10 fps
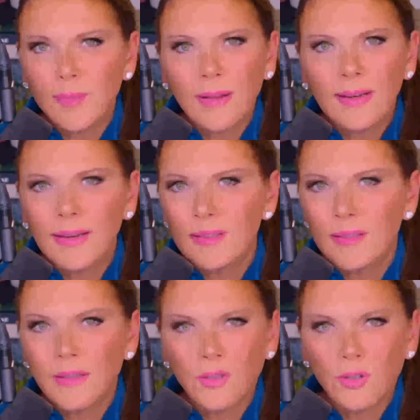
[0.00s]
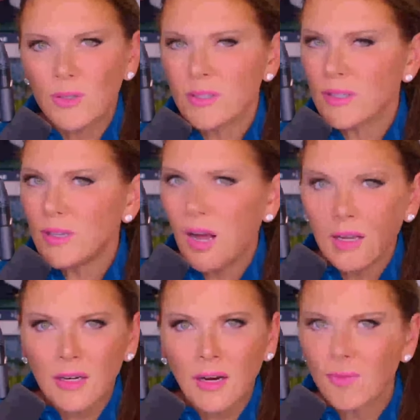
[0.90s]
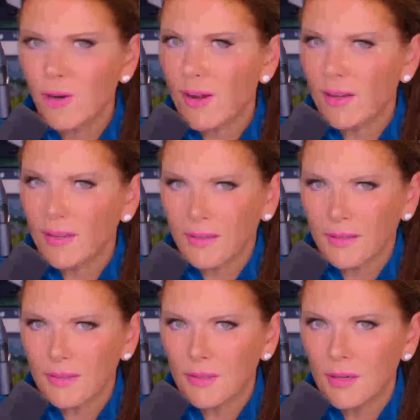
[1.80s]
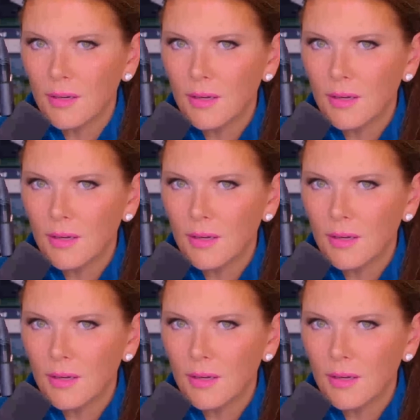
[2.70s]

In many cases, insurance is not going to cover any of this.